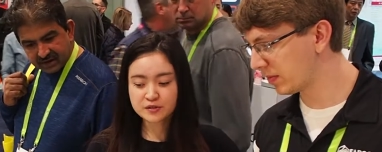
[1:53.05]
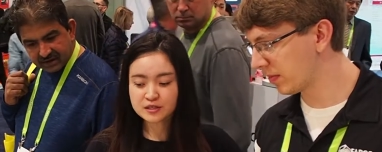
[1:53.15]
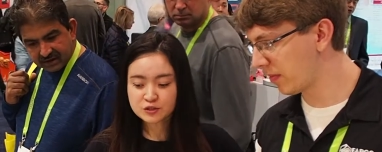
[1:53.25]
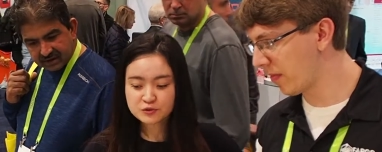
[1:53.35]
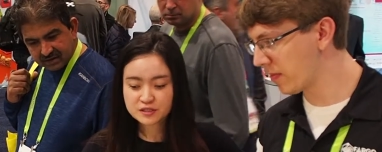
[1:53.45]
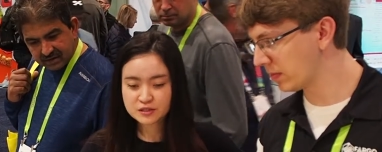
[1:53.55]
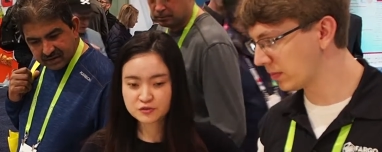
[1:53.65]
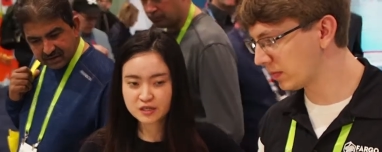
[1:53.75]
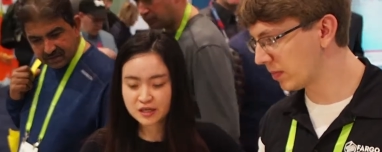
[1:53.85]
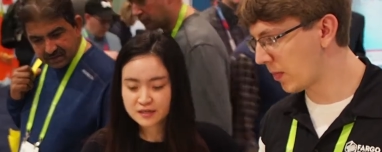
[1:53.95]
Speaker 1: You can use it
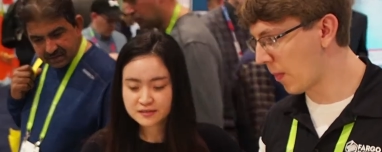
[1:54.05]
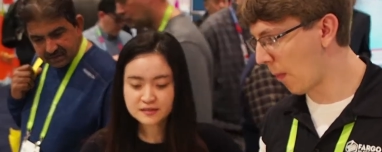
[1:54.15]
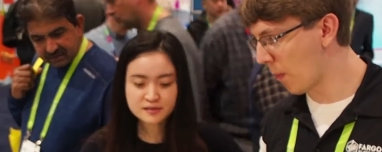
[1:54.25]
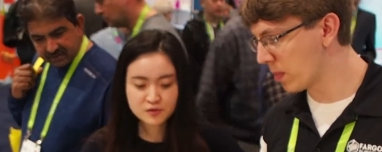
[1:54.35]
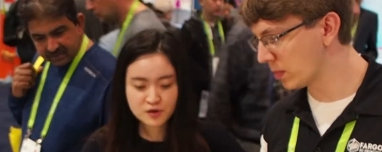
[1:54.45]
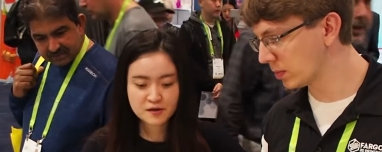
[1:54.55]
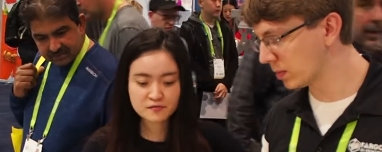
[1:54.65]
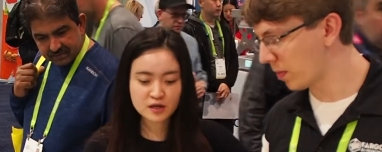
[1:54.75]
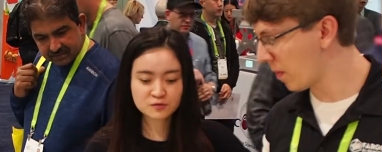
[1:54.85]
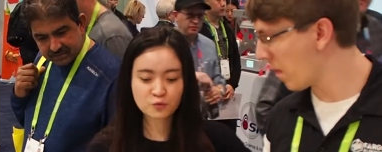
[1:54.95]
to cut and
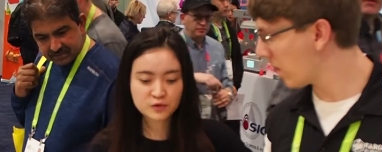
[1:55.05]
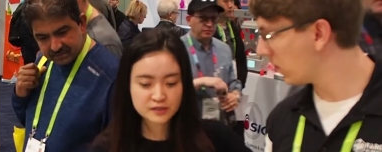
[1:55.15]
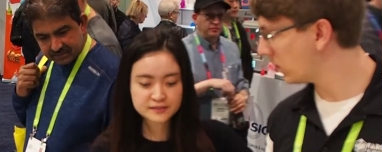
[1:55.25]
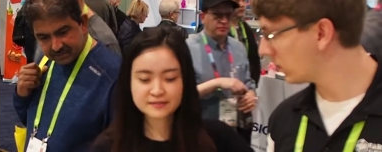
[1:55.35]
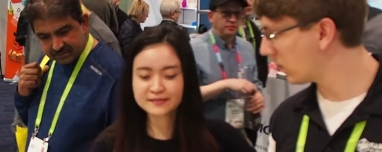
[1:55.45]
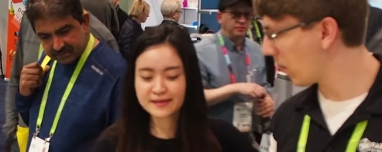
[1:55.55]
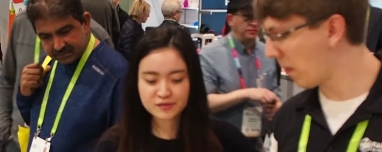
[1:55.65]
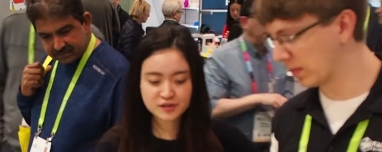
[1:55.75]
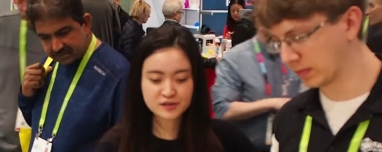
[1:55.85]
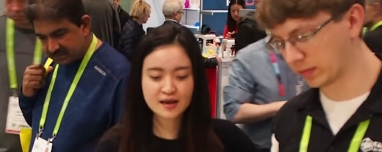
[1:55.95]
engrave on wood,
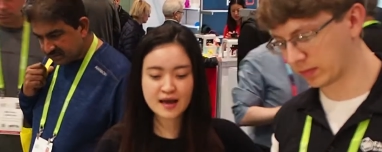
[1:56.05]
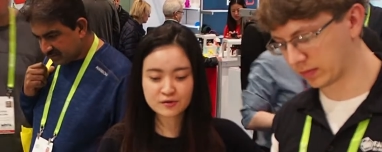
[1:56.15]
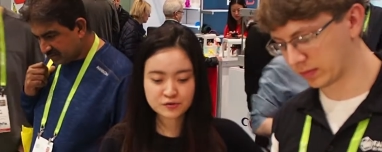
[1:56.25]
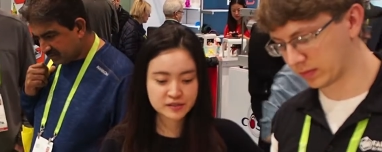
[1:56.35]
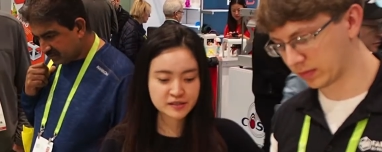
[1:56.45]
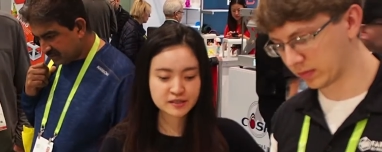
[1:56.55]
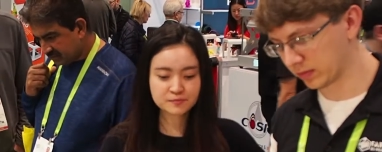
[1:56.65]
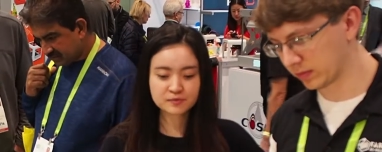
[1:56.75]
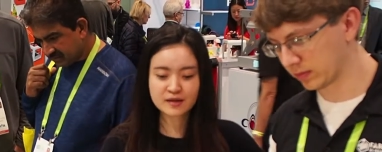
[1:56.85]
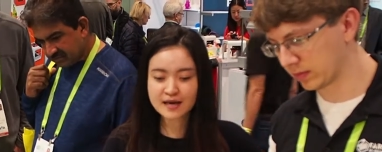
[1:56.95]
leather, acrylic,
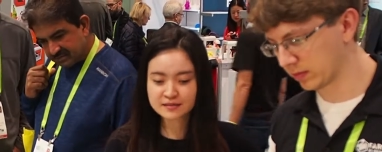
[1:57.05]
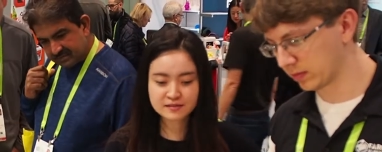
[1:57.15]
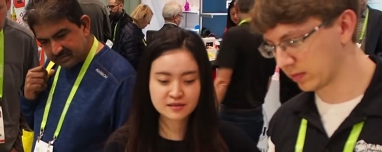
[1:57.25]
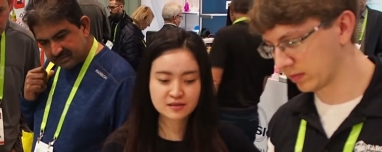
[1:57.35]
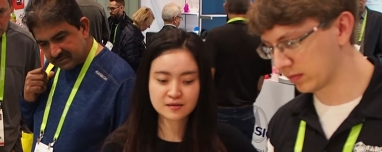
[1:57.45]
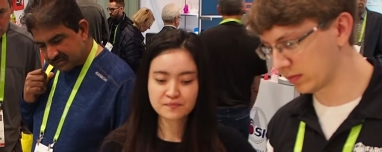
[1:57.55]
plastic,